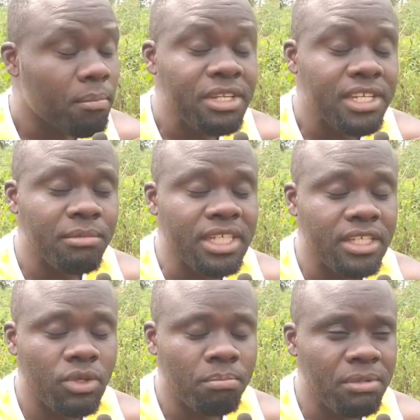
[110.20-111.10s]
mr beast
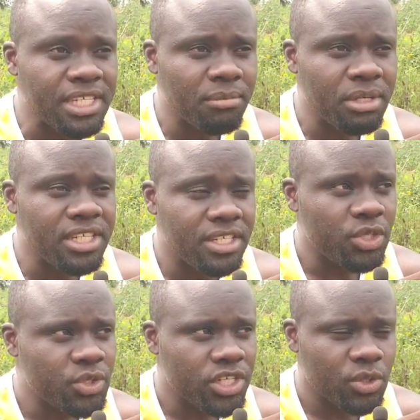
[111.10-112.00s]
mr beast
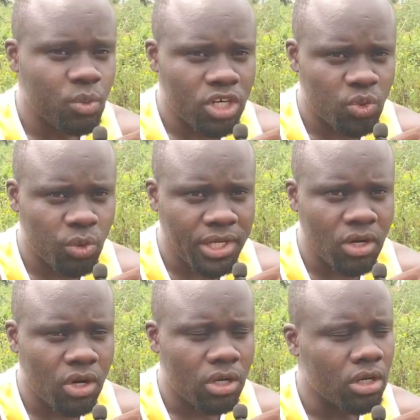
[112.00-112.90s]
uses what we
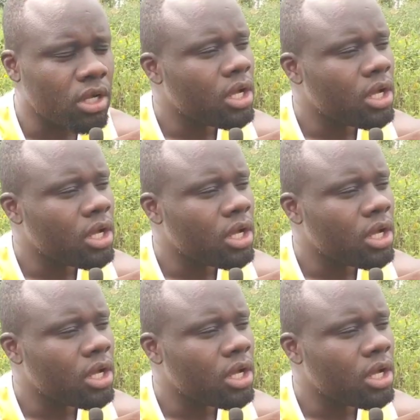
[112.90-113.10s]
call